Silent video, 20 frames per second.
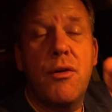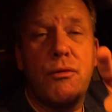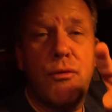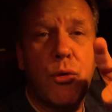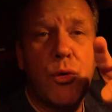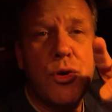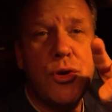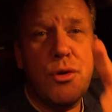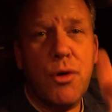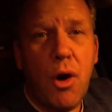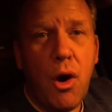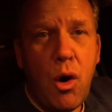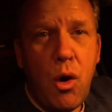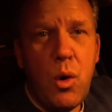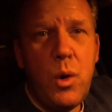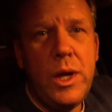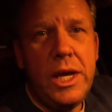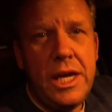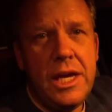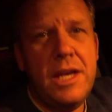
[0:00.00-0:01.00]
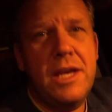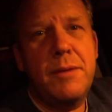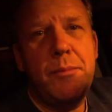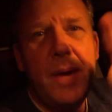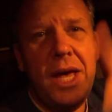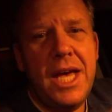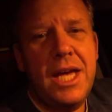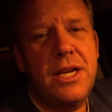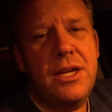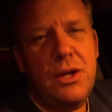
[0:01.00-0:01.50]
for your
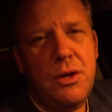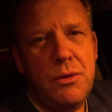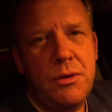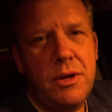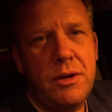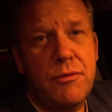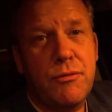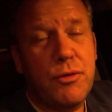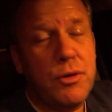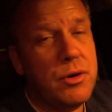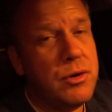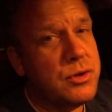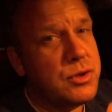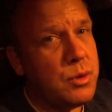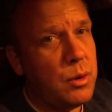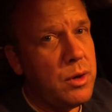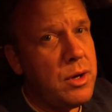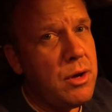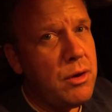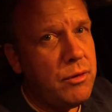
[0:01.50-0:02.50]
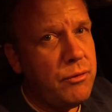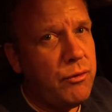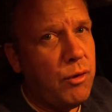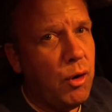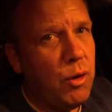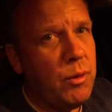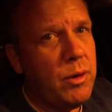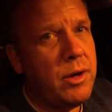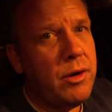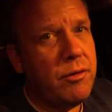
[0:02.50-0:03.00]
OEM head unit for your Toyota
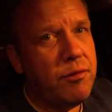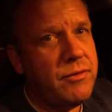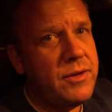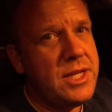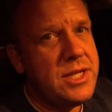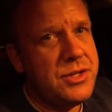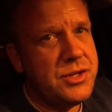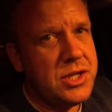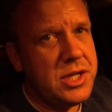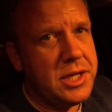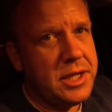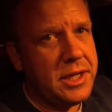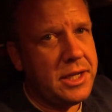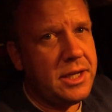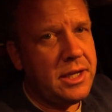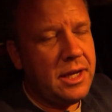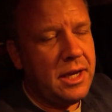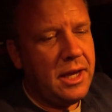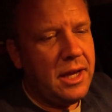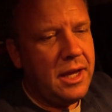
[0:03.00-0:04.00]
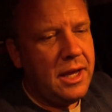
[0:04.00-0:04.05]
4Runner 5th Gen,